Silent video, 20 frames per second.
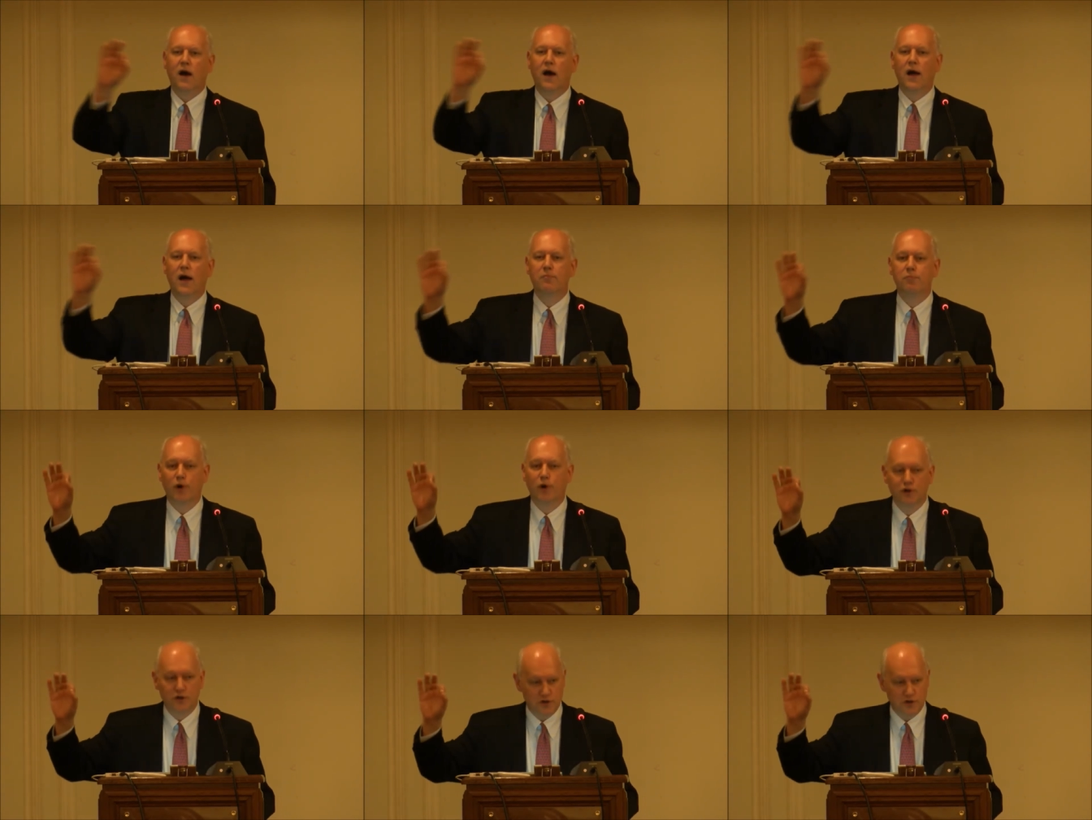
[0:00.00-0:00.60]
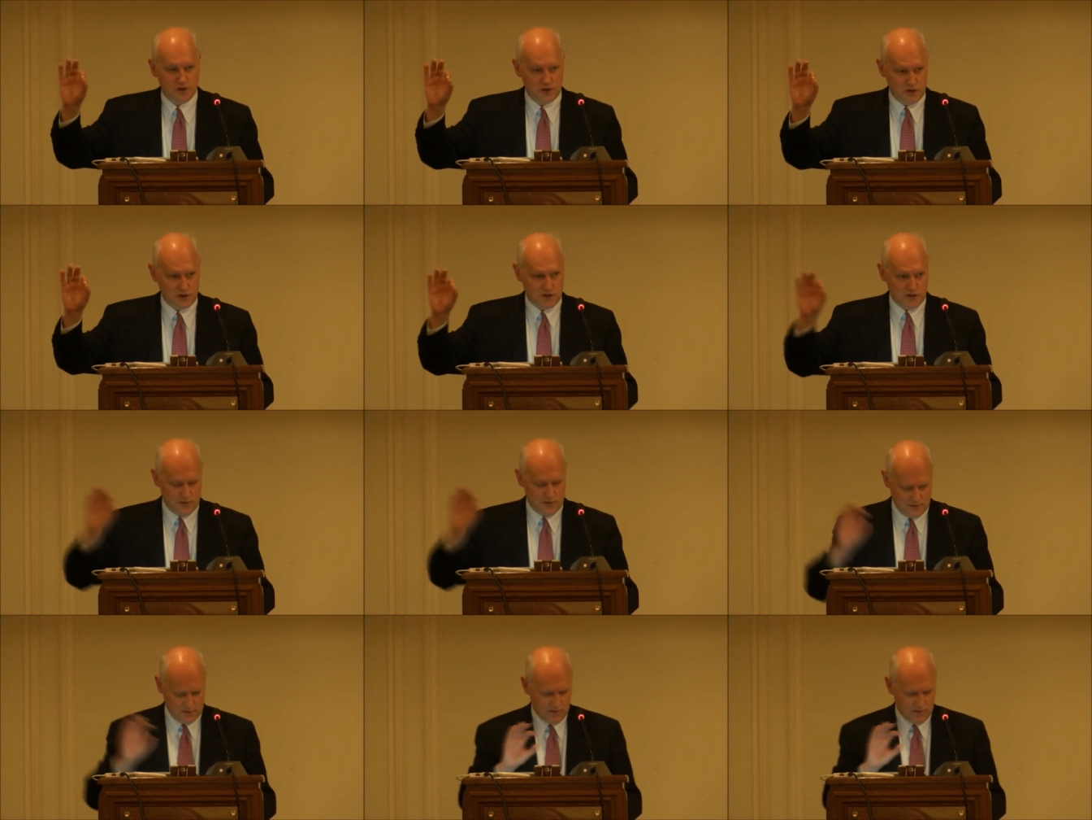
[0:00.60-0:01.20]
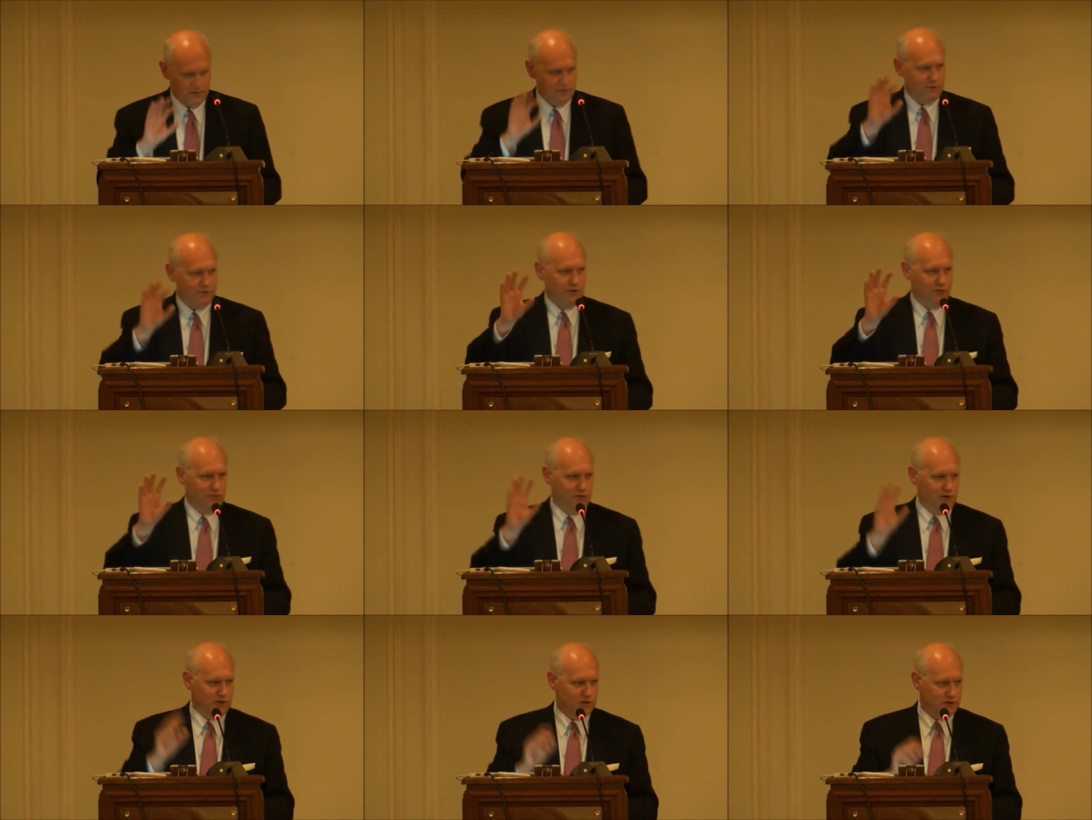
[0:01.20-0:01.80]
Hypothesis
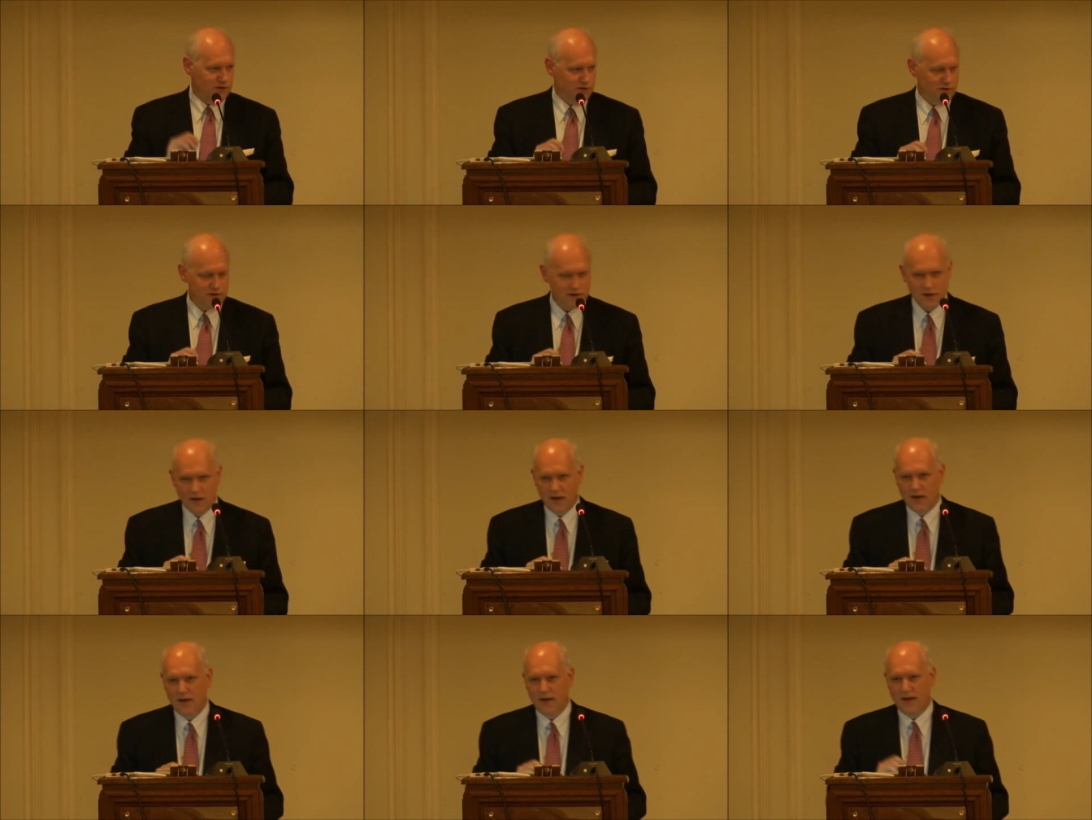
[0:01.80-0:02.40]
for research.